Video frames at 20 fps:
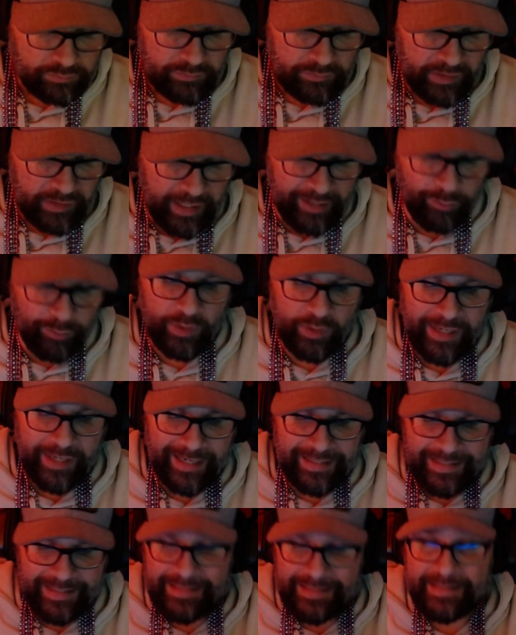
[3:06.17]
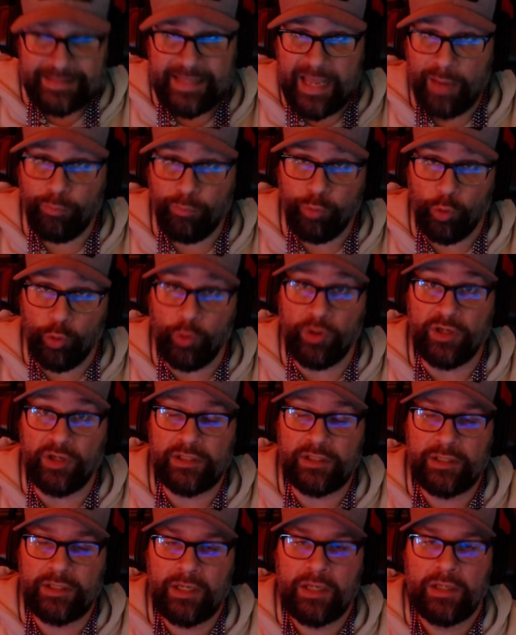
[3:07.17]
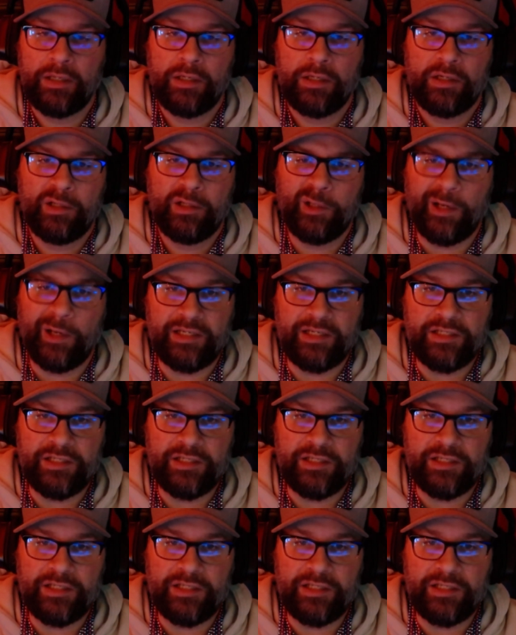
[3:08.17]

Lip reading: And when I get to that point, I